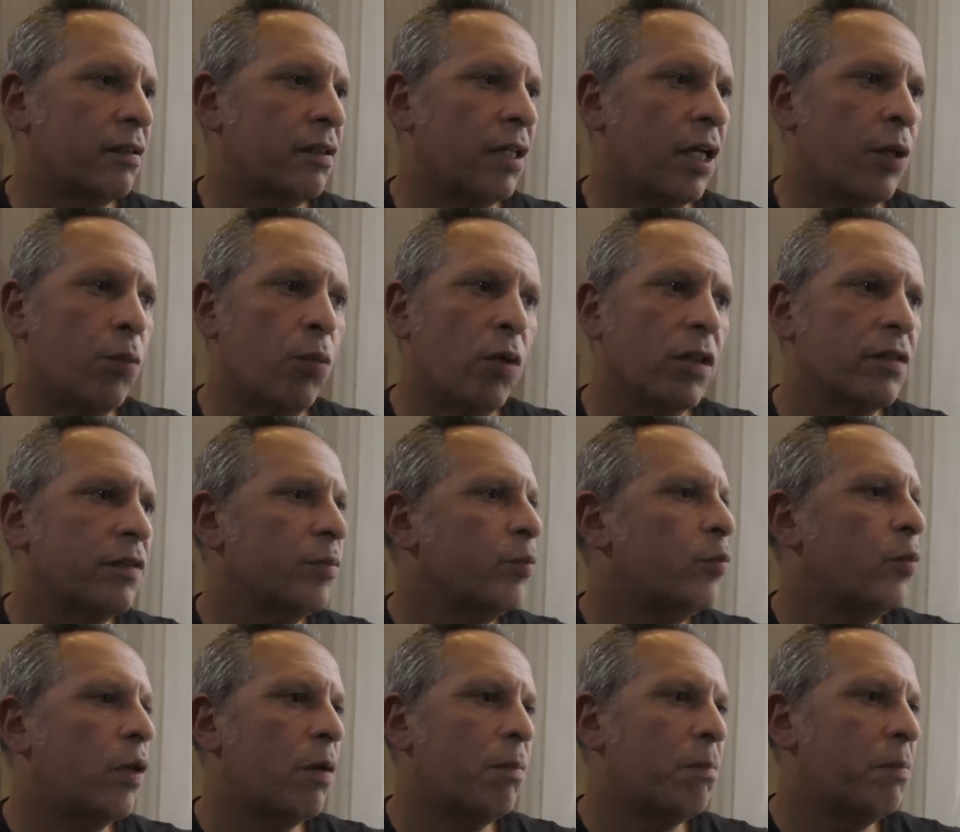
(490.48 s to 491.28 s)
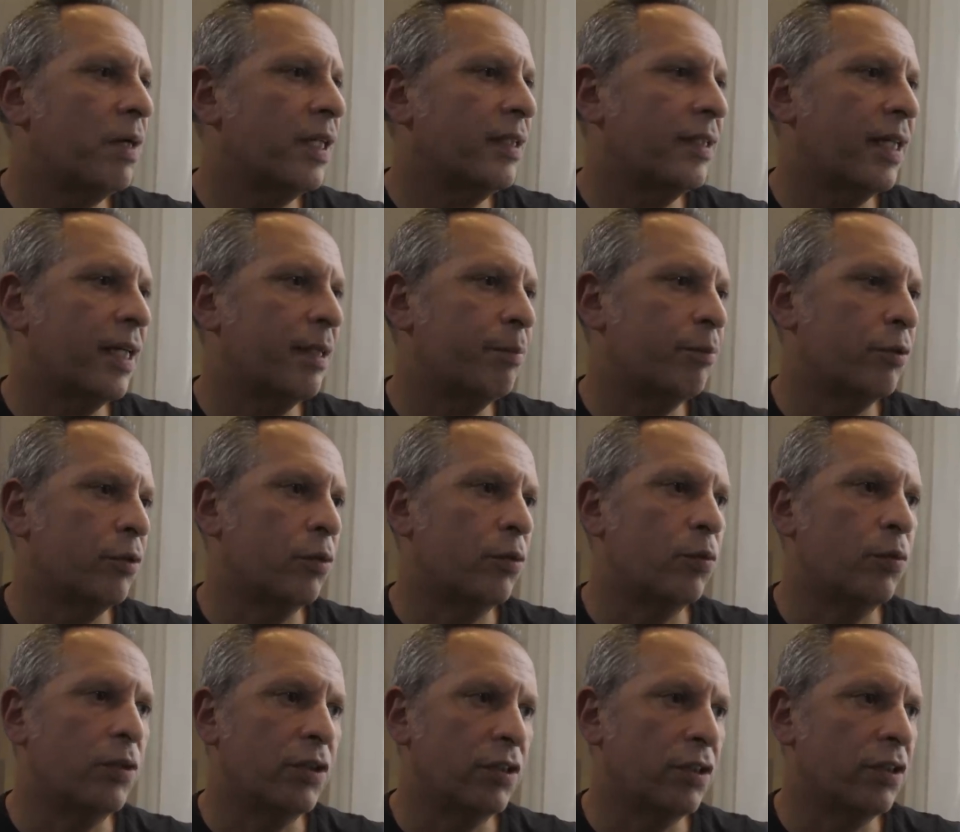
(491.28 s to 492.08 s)
So it wasn't one bad
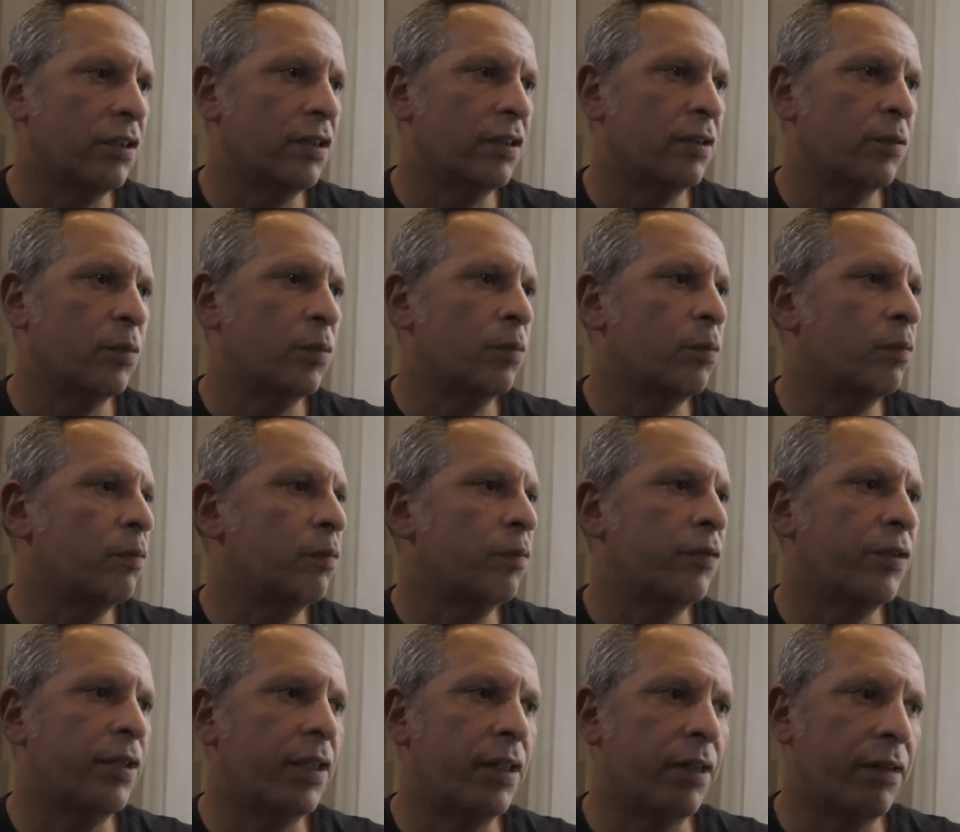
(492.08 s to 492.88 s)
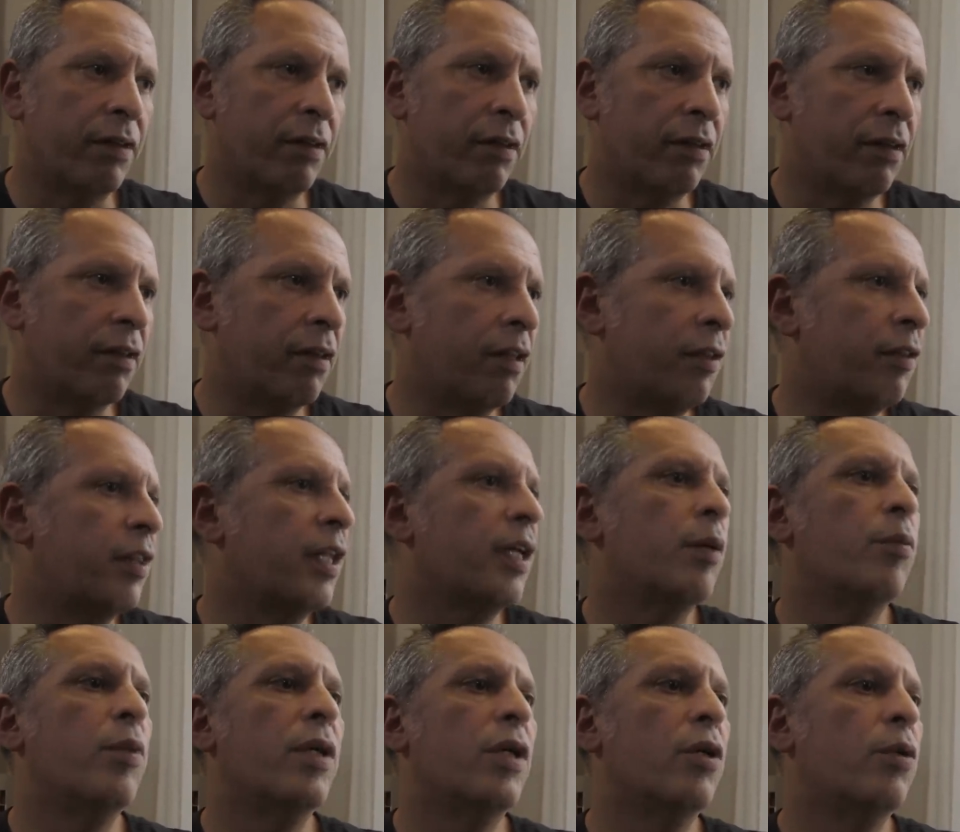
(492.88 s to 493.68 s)
apple, which is no. the, the
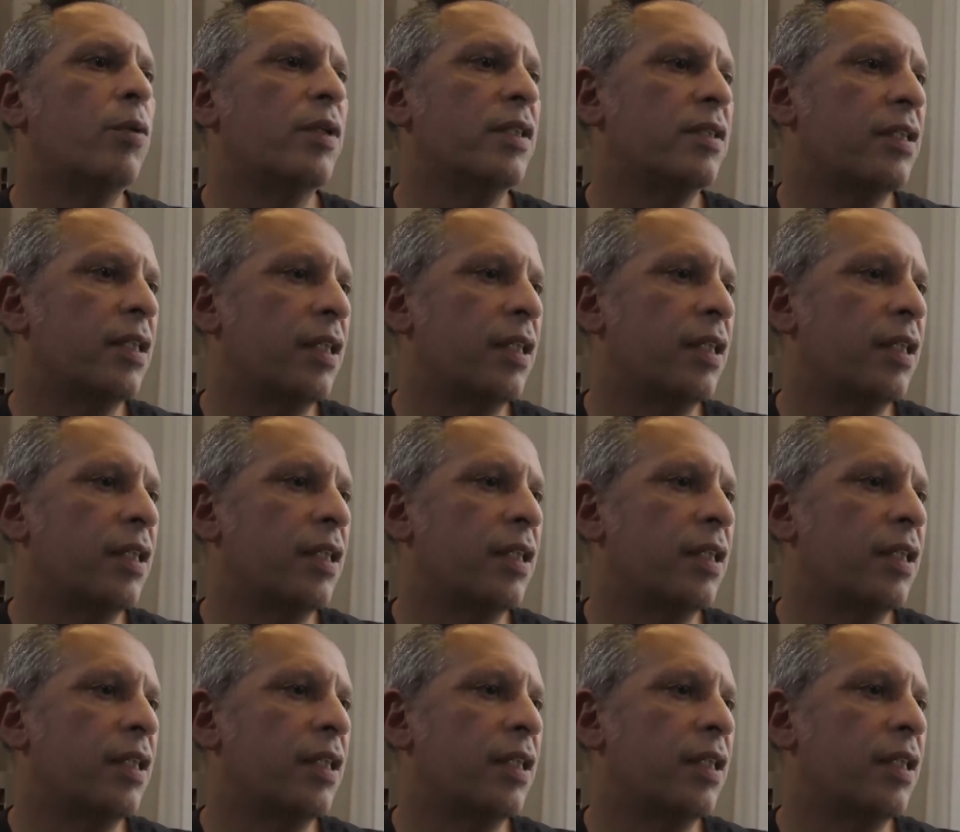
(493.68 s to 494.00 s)
thing we always